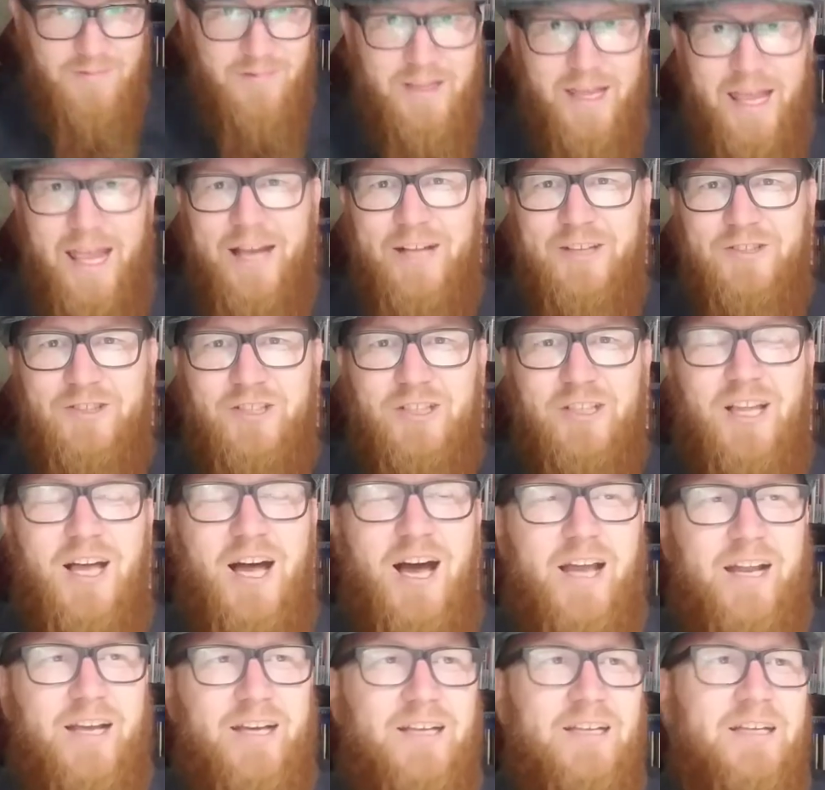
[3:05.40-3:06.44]

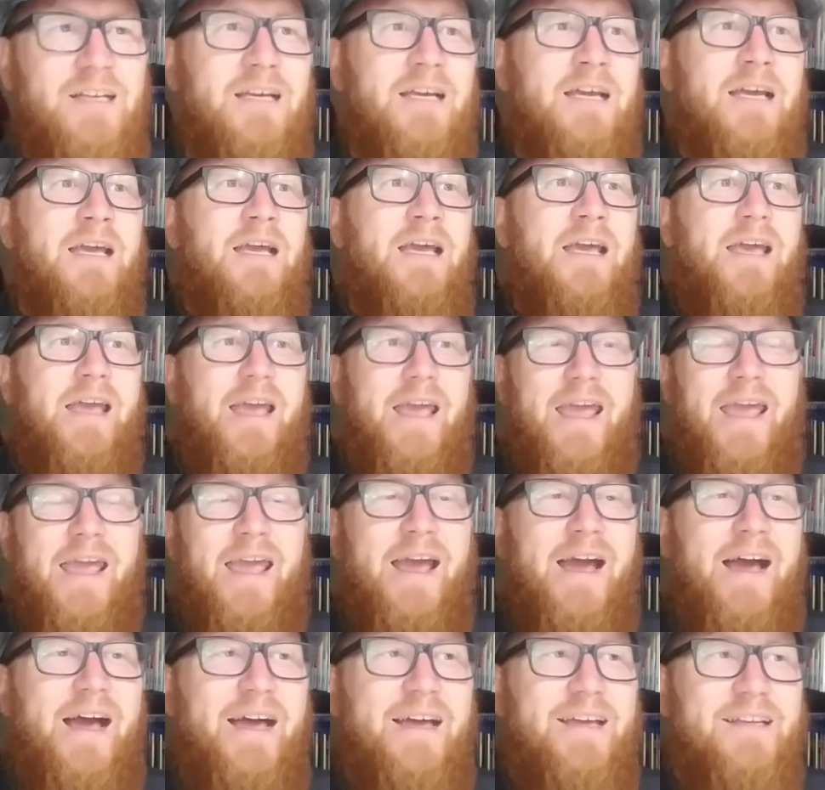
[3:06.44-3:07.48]
enchilada.
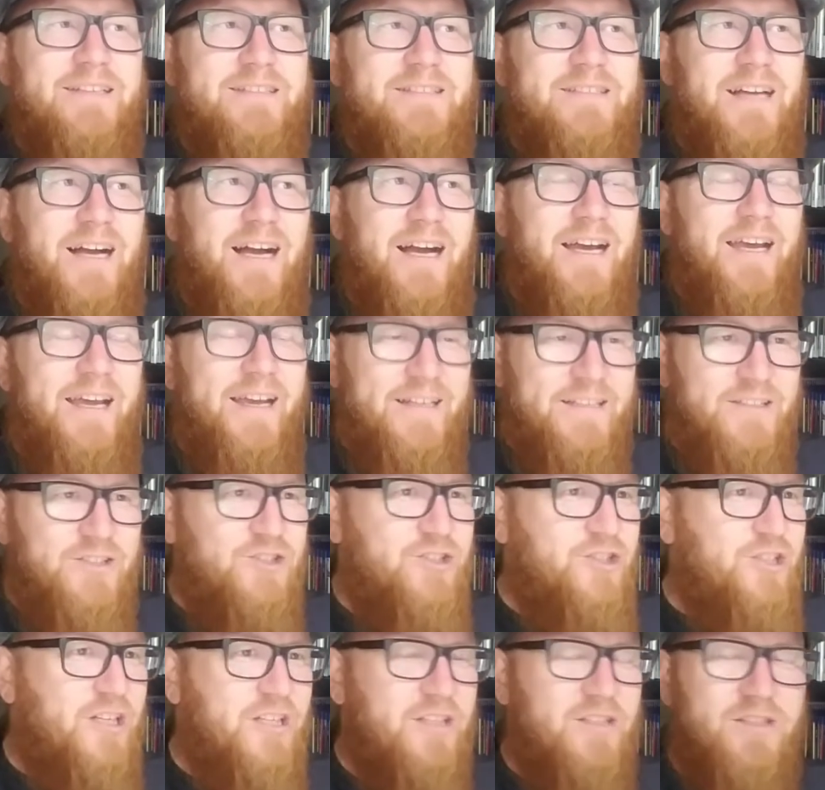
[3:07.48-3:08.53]
And it's
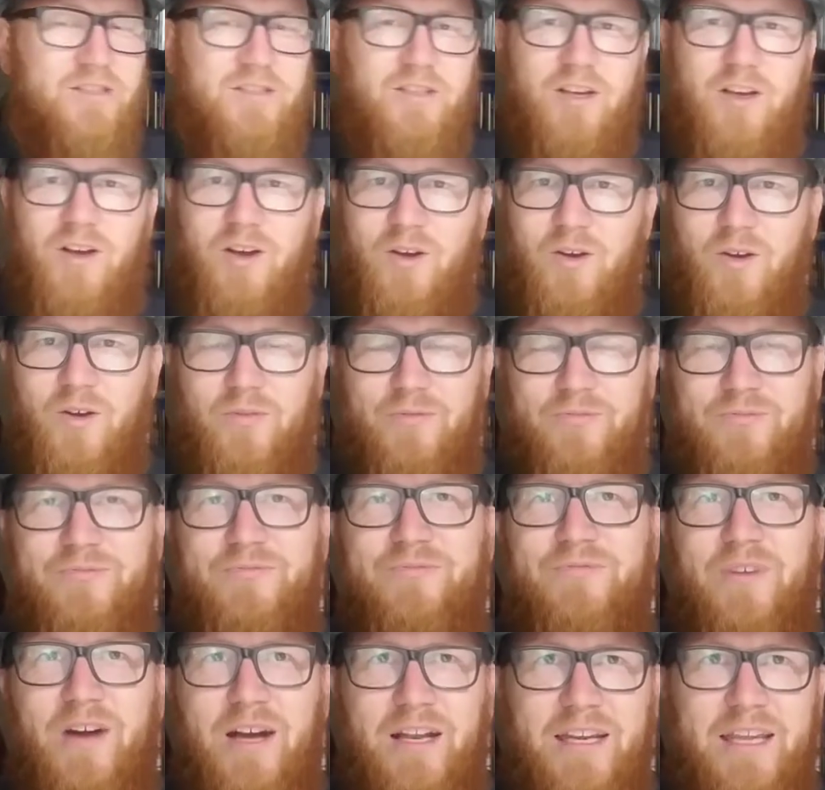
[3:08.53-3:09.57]
just
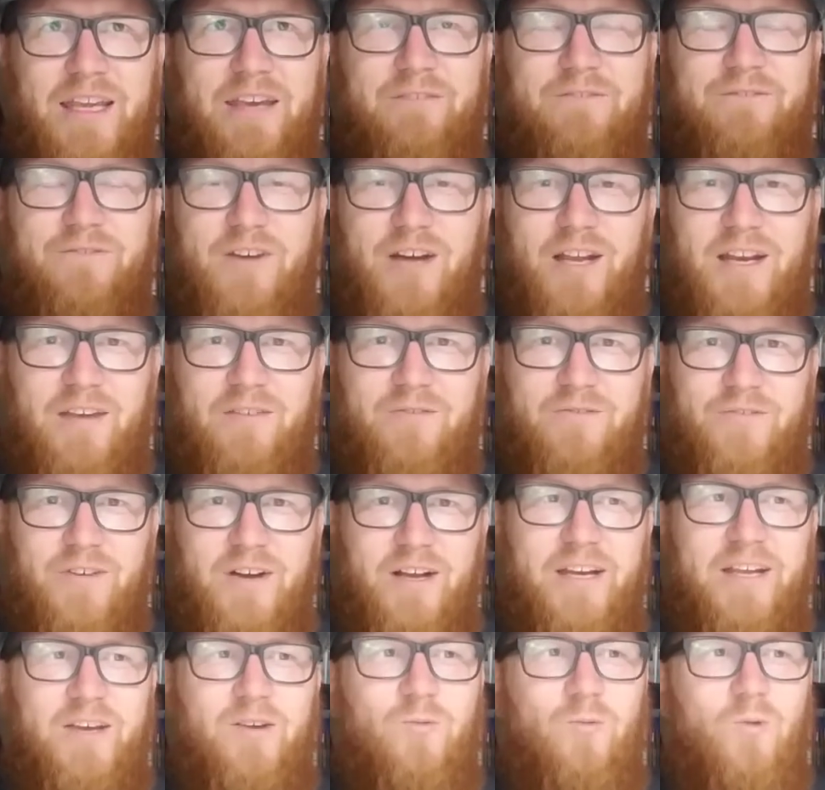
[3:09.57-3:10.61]
funny.
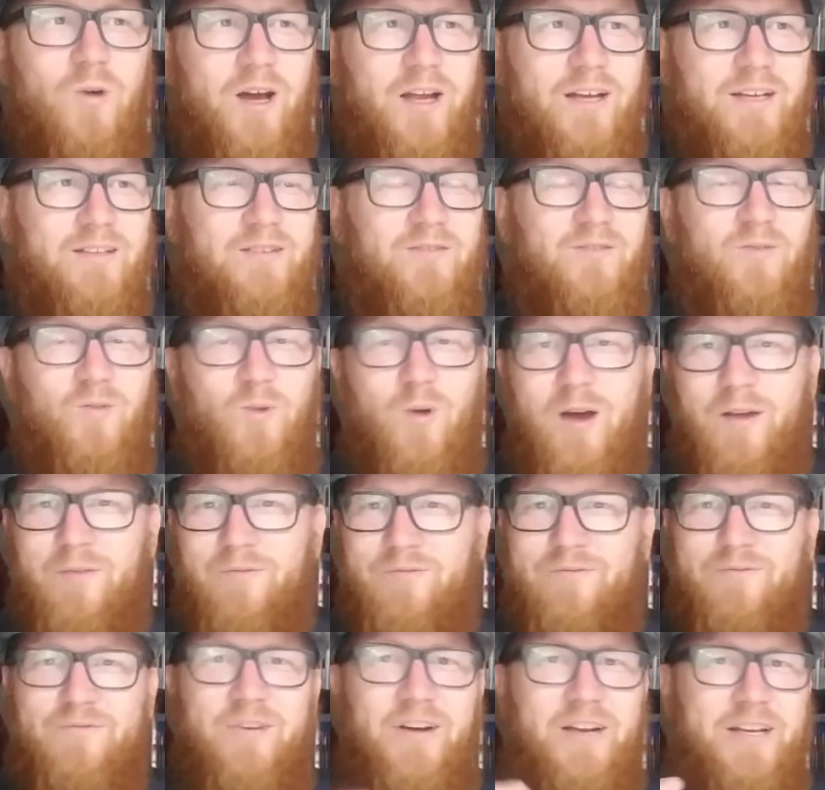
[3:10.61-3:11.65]
One
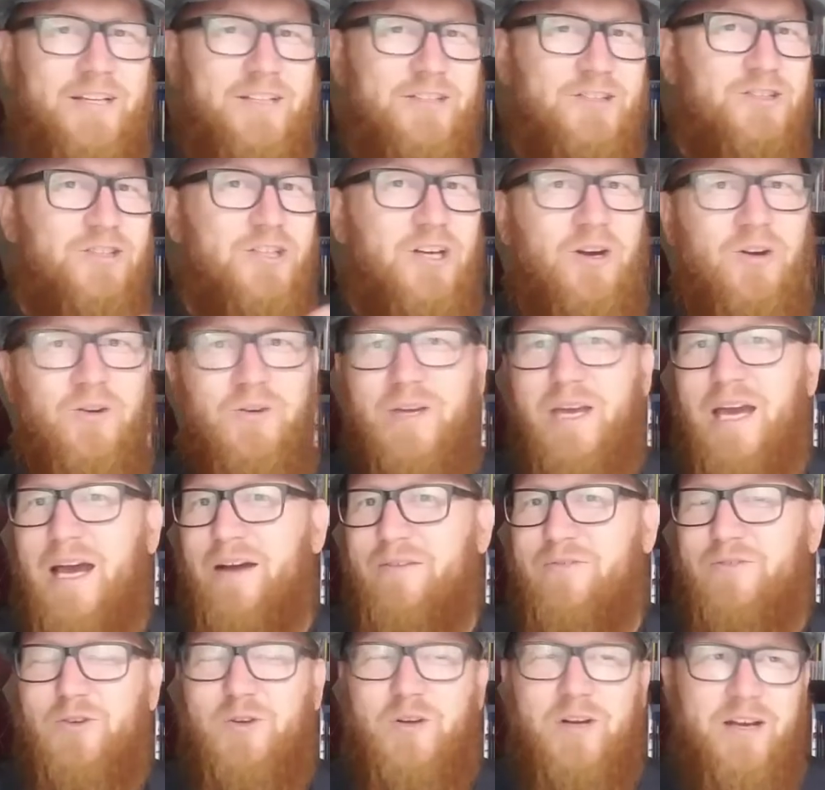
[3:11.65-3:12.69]
funny joke
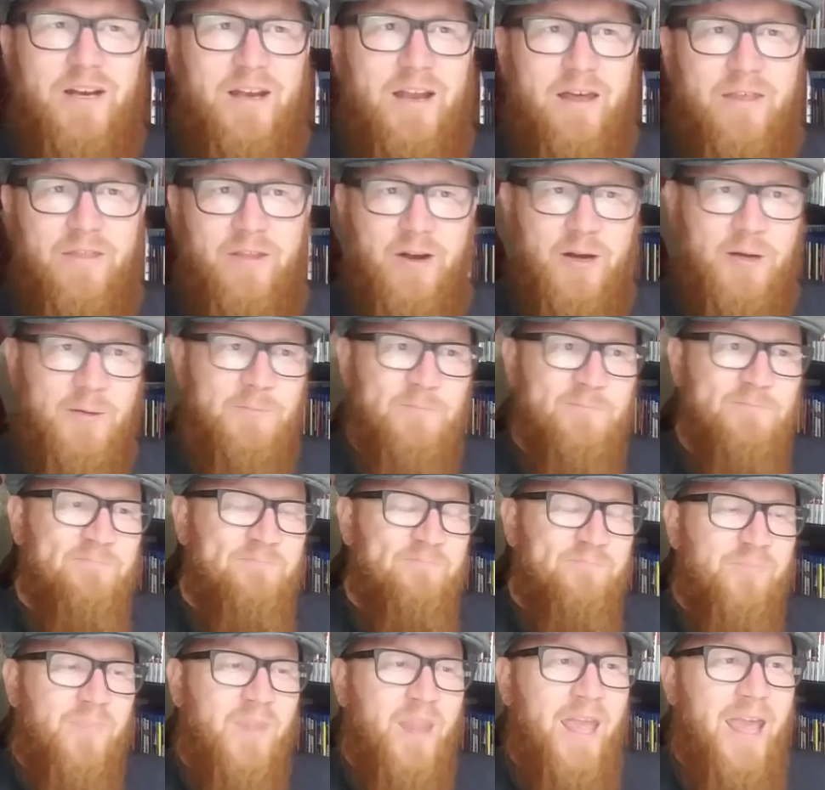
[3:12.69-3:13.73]
after another.
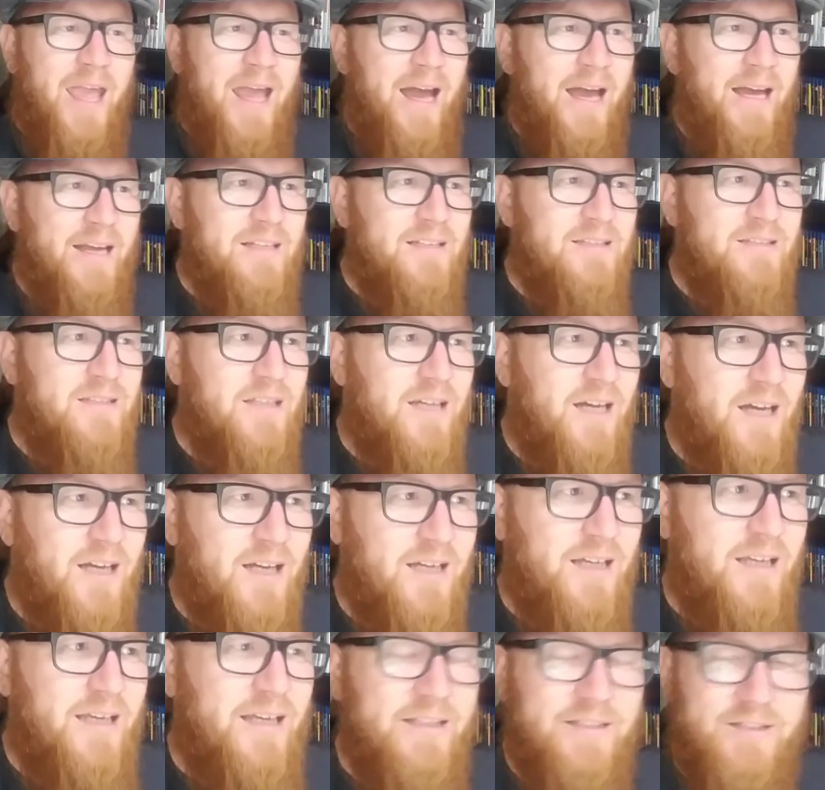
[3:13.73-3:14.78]
And
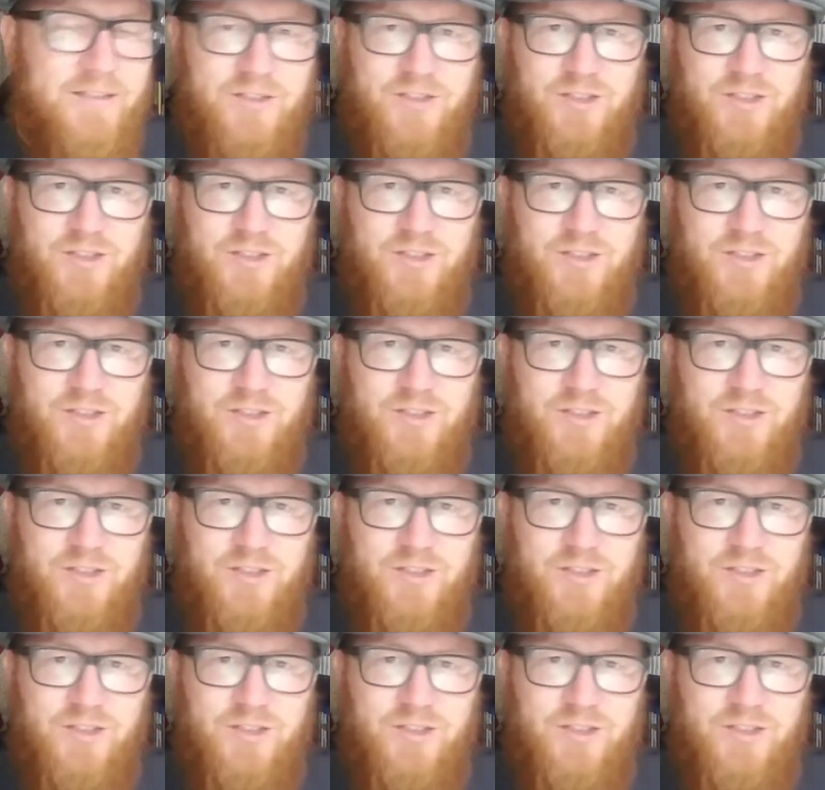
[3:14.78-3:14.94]
it